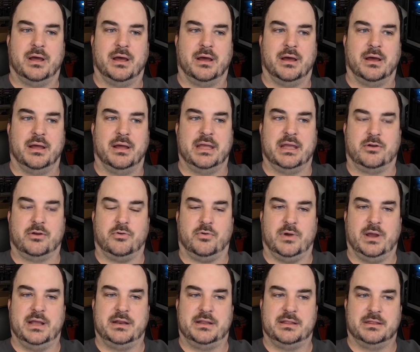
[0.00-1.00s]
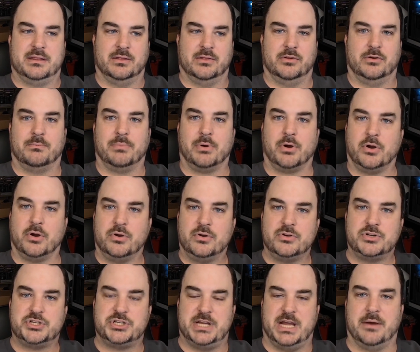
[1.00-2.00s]
it created the little
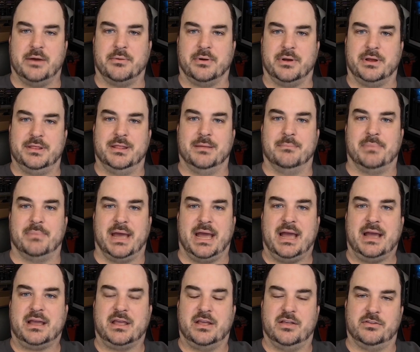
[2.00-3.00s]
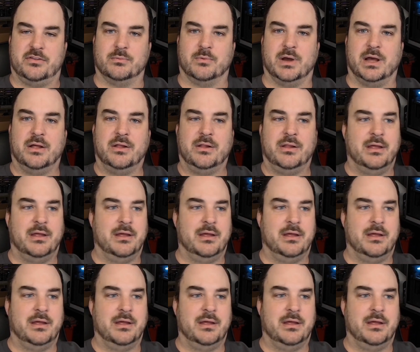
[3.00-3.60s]
purge tower in the back as well,